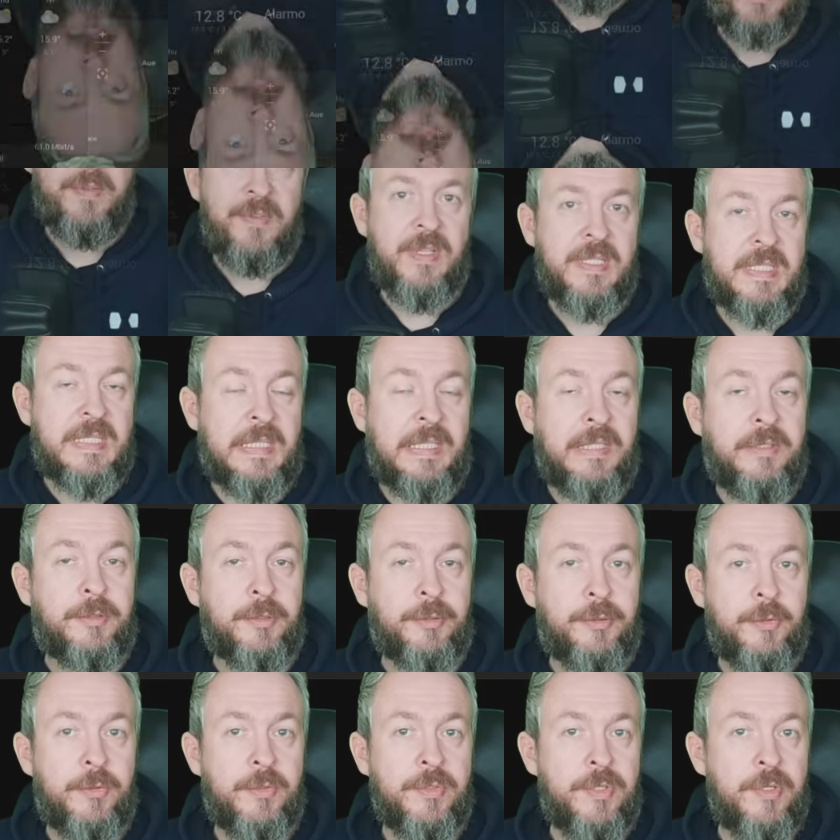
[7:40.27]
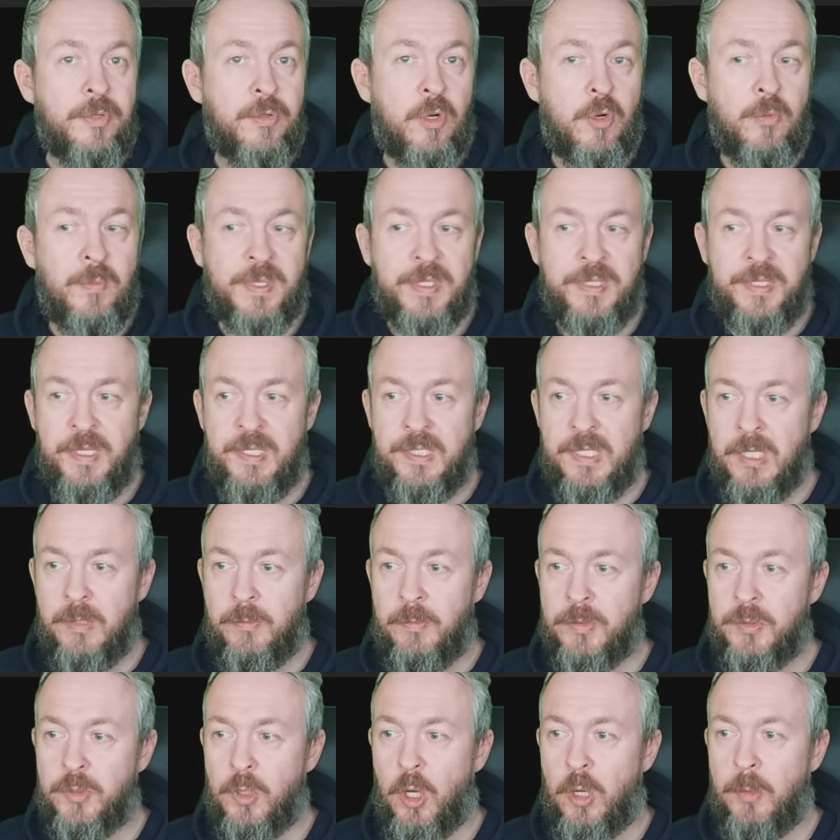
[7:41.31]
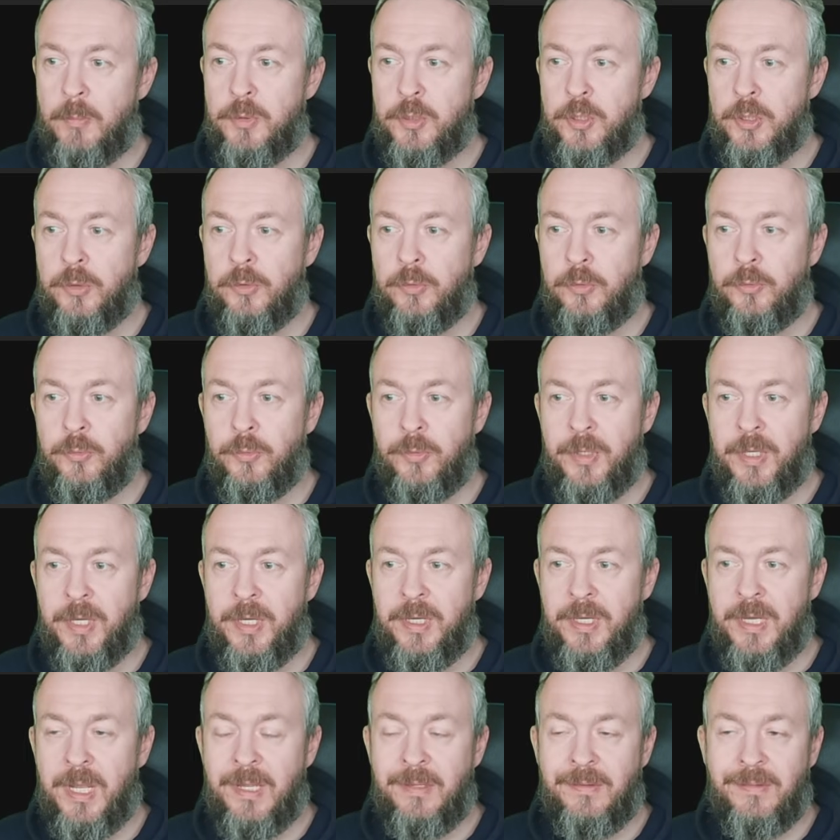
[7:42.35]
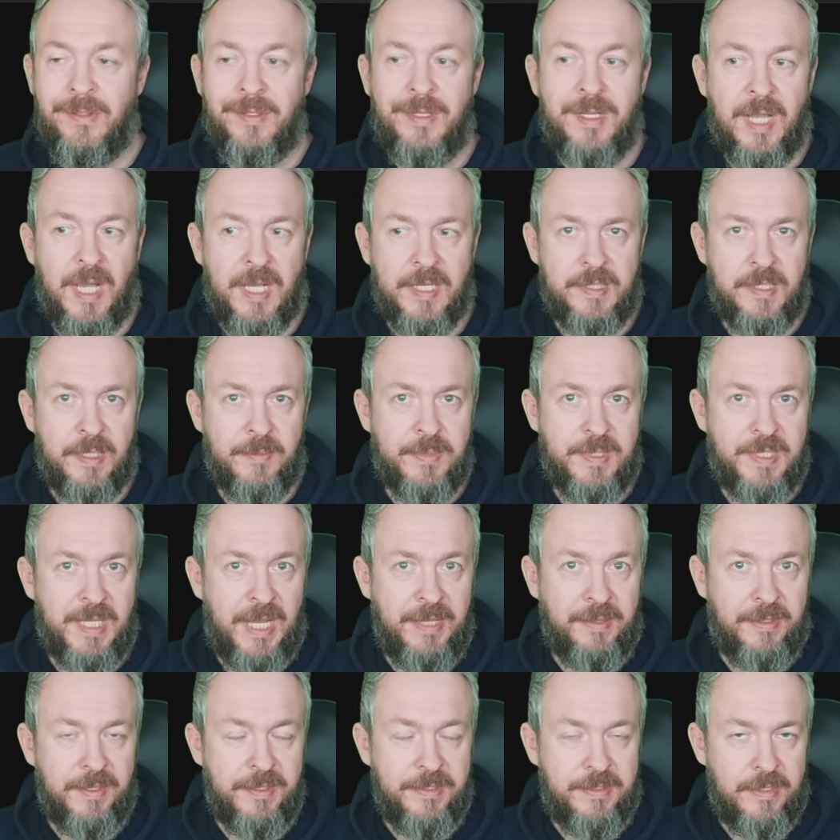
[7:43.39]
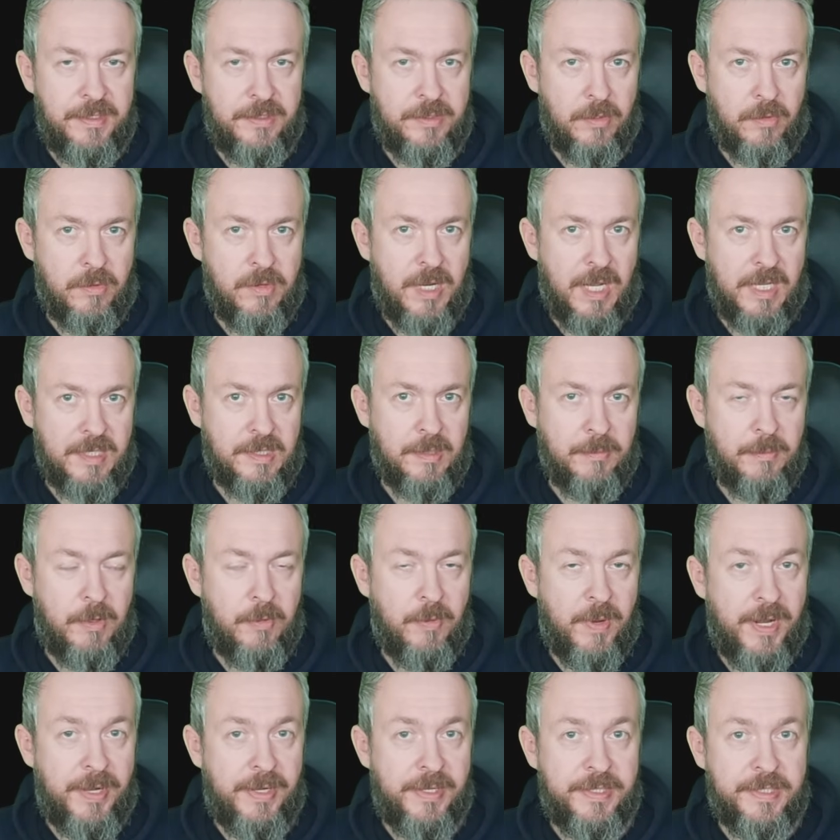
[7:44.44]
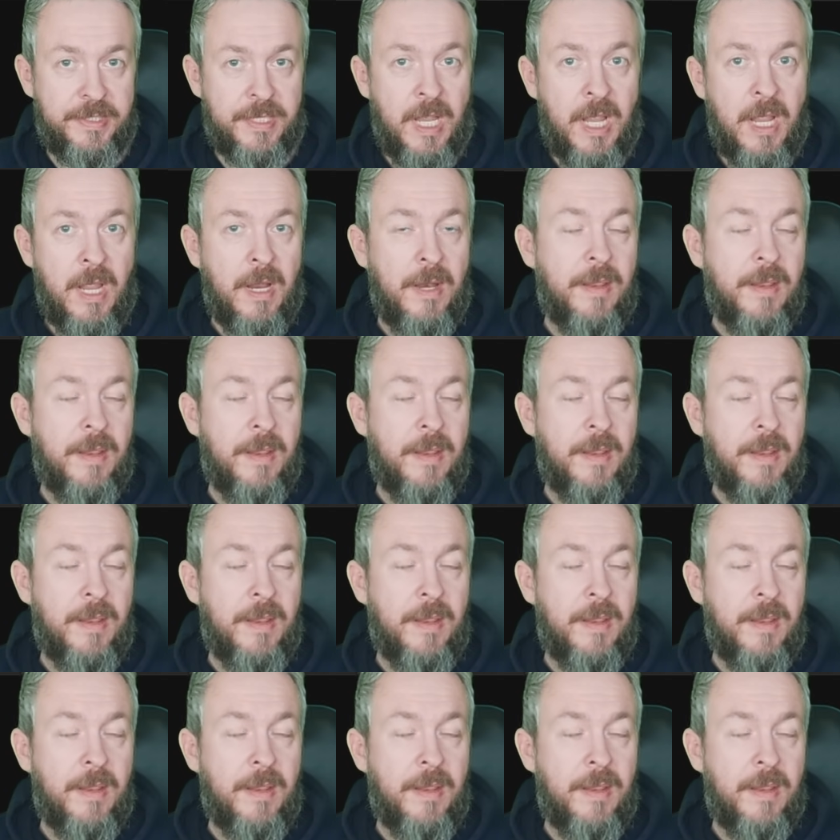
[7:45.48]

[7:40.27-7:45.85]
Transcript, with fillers: Previously introduced in Home Assistant was option to create custom sentences or custom queries.